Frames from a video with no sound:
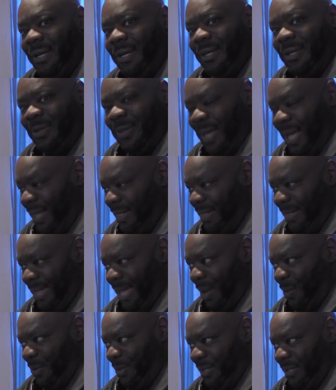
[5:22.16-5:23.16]
So
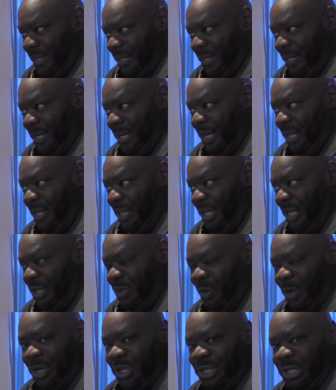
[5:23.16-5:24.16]
that was in the
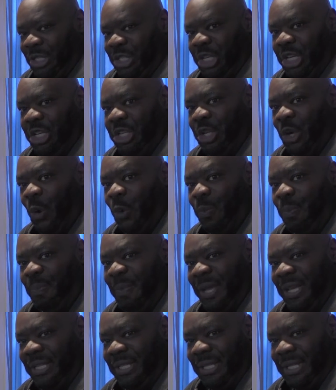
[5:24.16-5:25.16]
instructions, that you don't
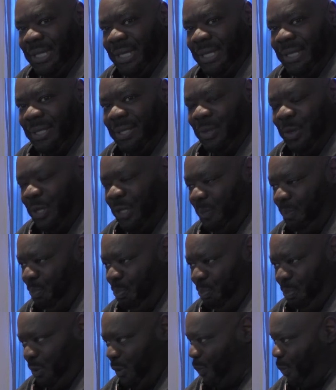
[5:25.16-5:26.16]
mix the yeast. You just
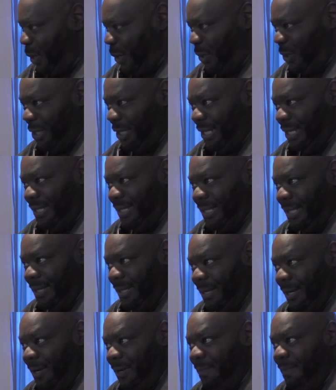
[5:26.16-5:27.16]
sprinkle the yeast
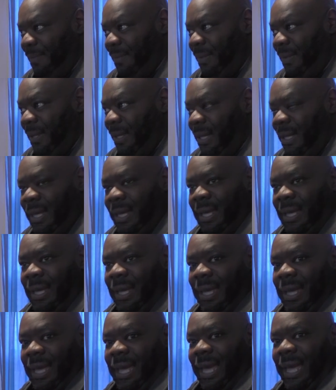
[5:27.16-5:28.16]
in there,
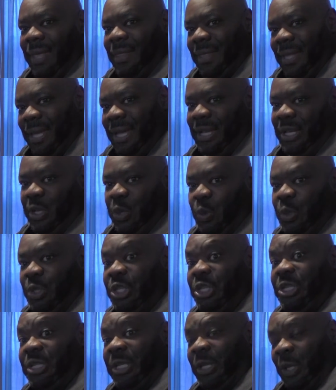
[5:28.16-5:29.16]
and then you
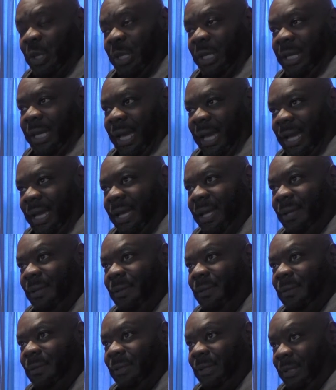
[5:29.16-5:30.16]
seal the keg
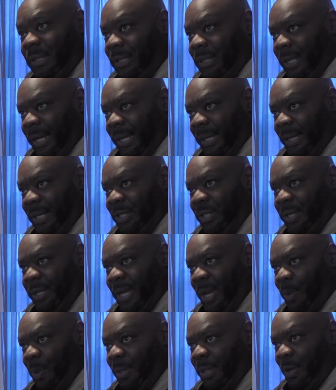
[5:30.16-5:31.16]
tightly as you
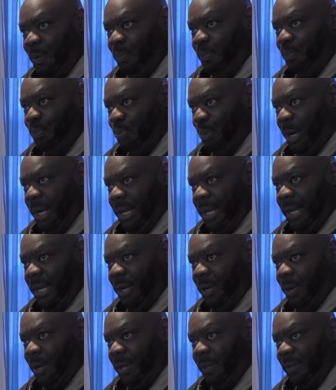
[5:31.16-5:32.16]
can without breaking
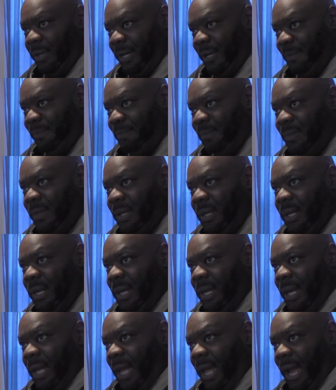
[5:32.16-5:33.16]
it or anything.
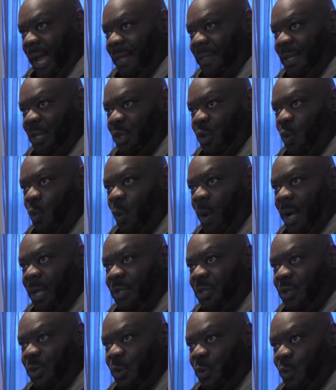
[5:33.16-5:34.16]
And then you
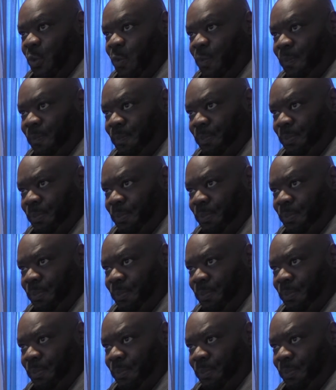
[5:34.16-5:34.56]
want to